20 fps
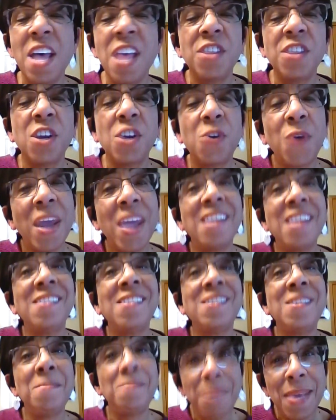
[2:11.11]
the
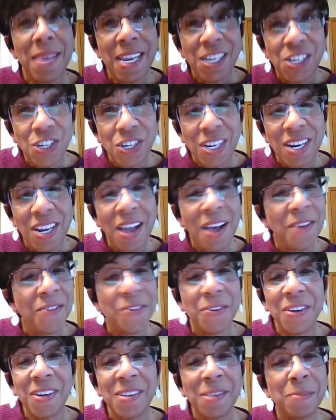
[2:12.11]
greatest dimension of
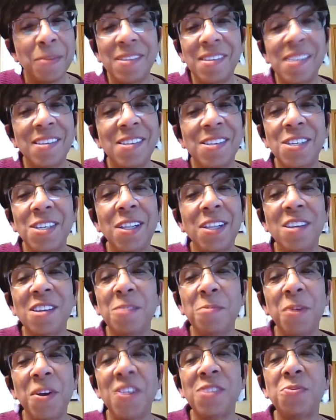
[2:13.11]
Christmas is still
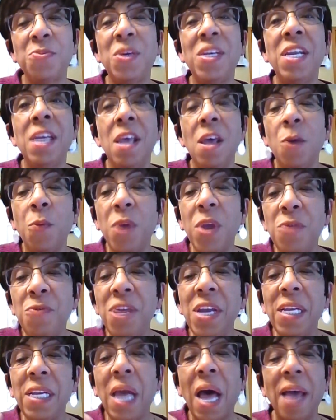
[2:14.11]
experienced when we
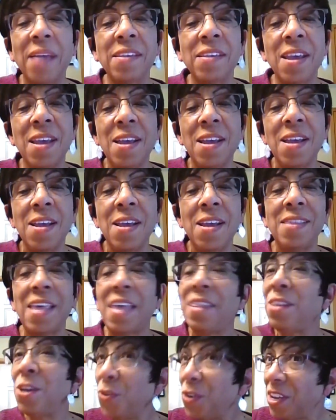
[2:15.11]
realize
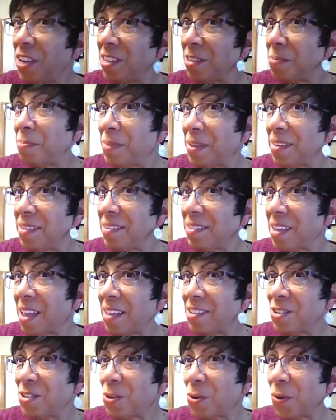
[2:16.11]
that the Christmas
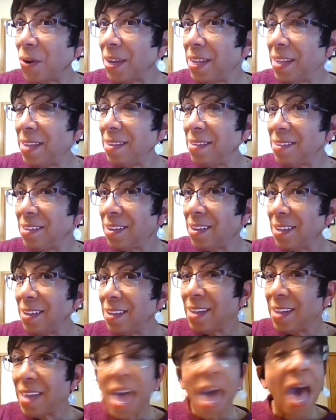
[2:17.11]
story is
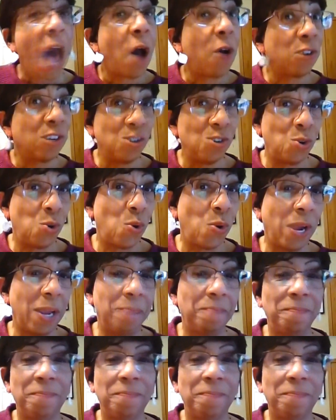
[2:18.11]
our story.